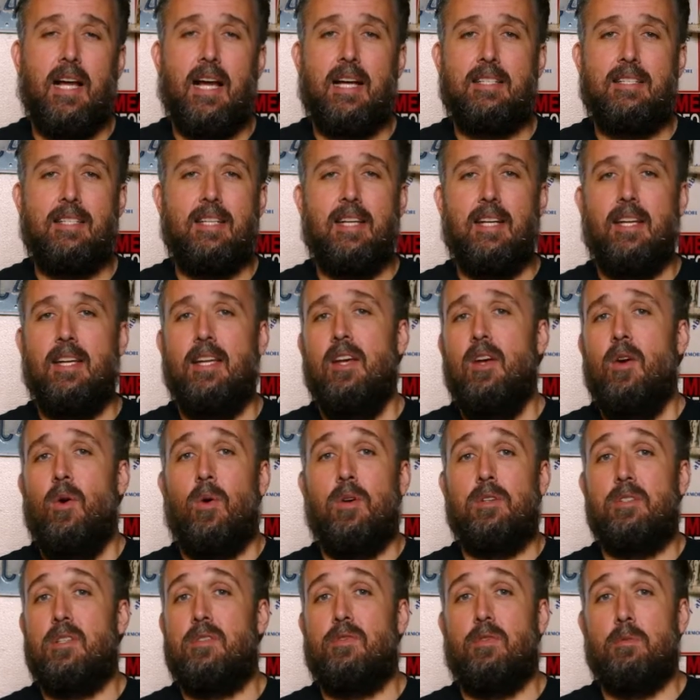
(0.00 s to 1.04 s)
accident or
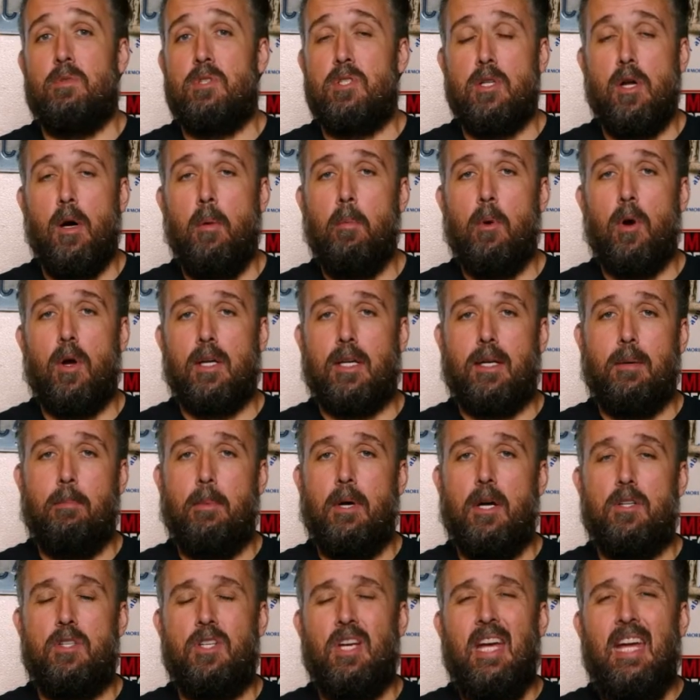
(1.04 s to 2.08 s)
just from snowboarding a
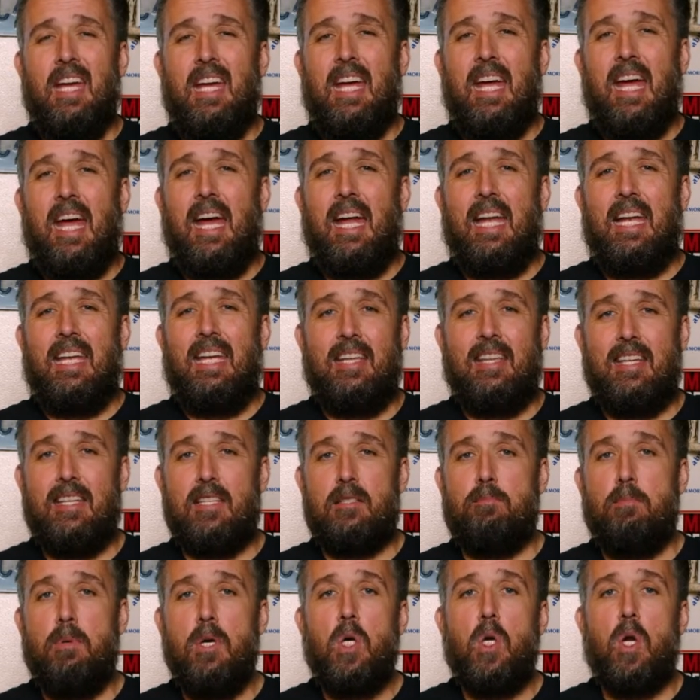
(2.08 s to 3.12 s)
bunch, and this
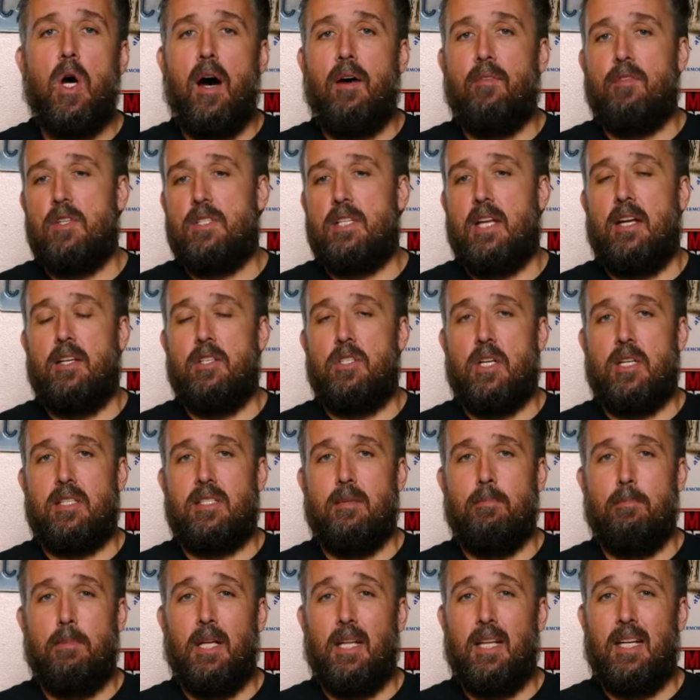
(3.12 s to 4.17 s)
boot offers that
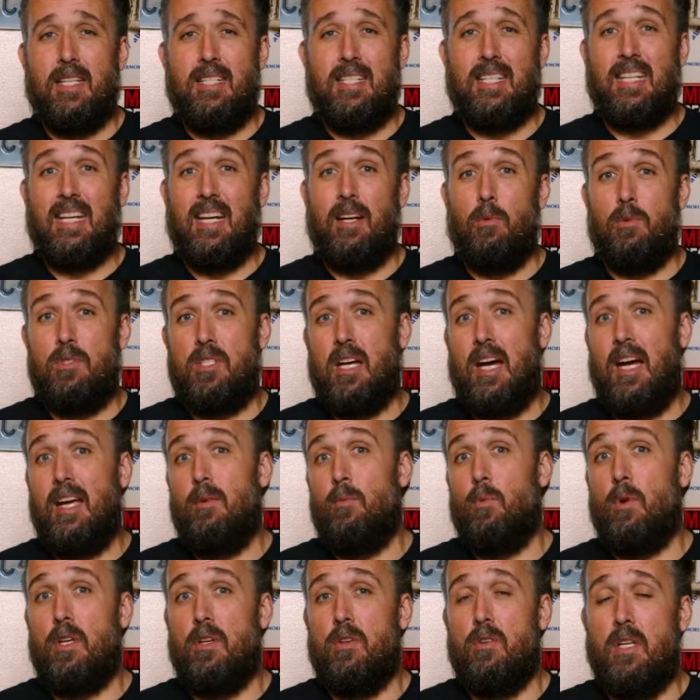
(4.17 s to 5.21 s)
adjustability to get it tight
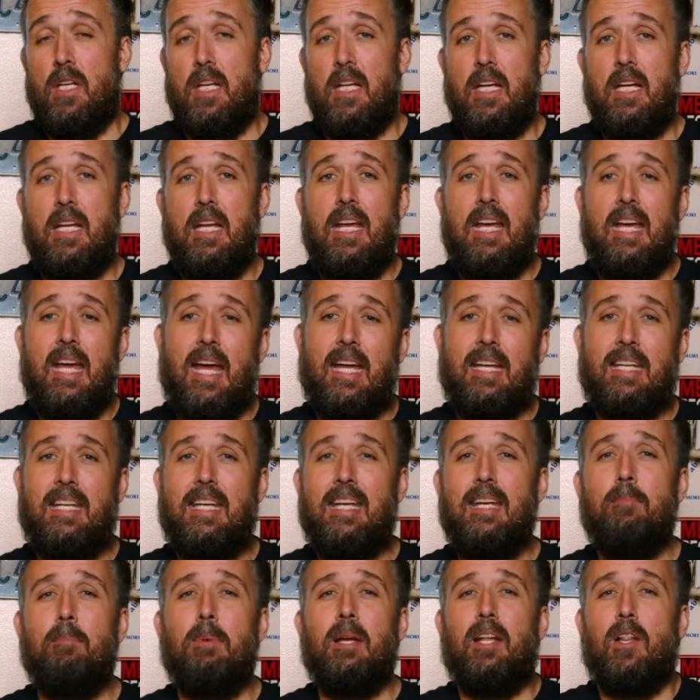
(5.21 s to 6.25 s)
where you need it and
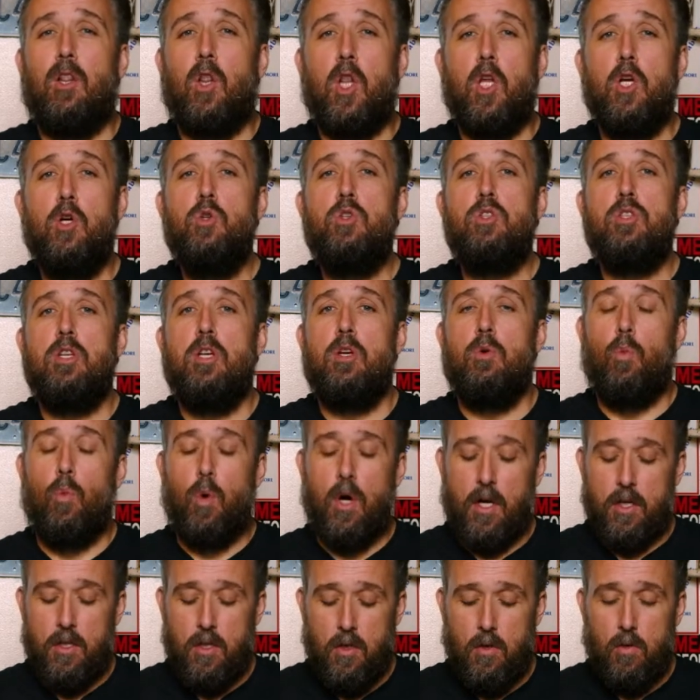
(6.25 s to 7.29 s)
keep it loose
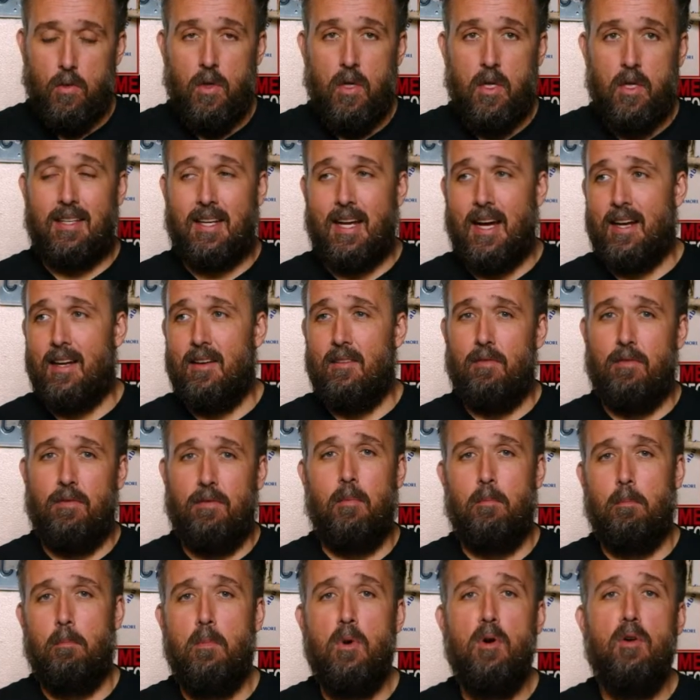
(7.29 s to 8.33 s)
where you kind of
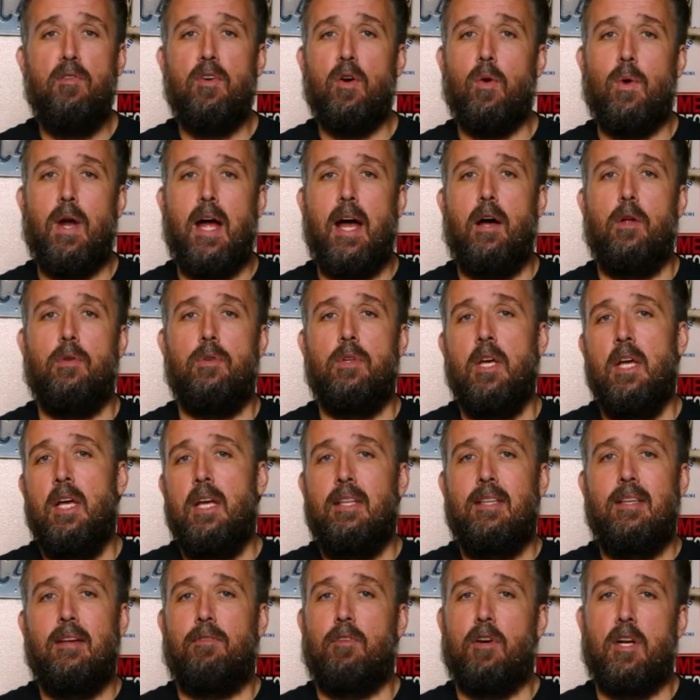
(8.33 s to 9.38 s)
move around
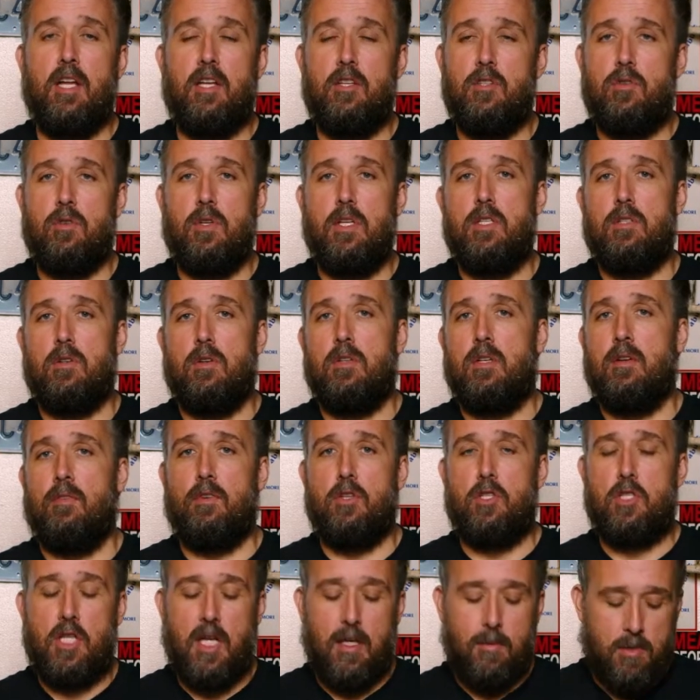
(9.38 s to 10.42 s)
different injuries or
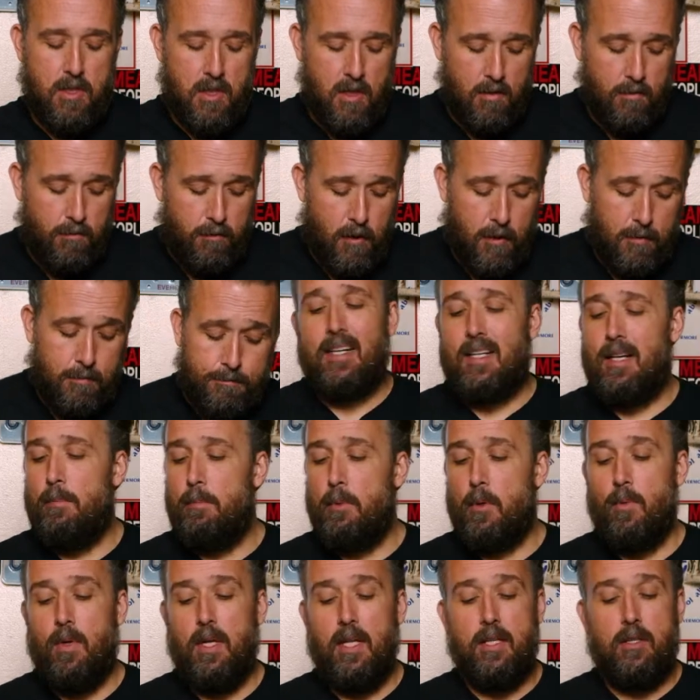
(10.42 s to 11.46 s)
different shapes of your foot. A
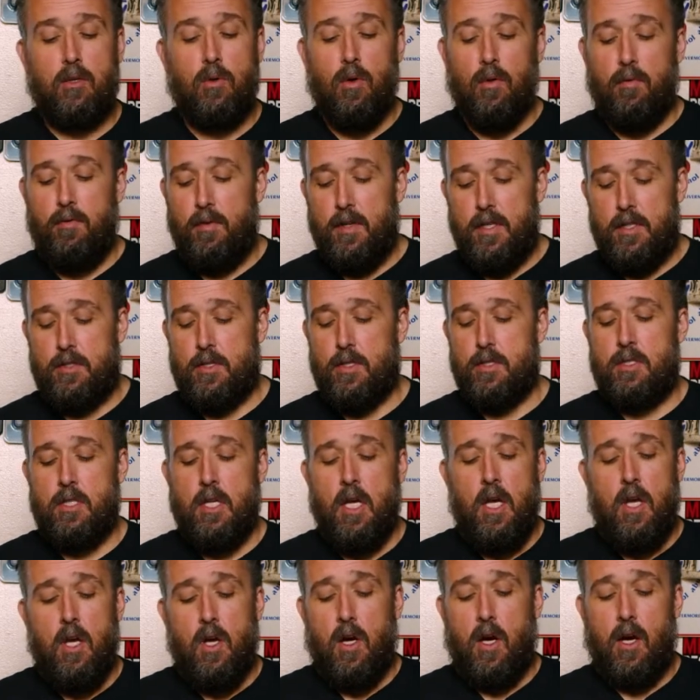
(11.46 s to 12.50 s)
couple really cool features
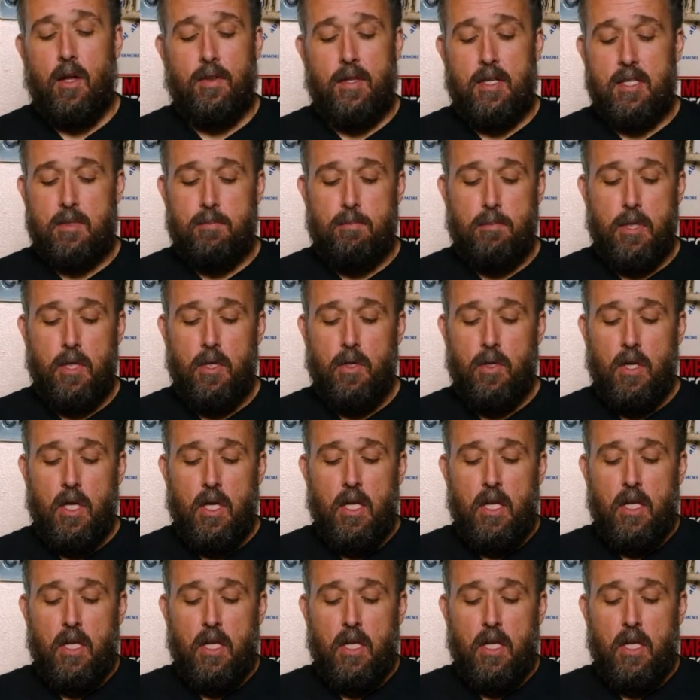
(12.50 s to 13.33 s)
on this boot.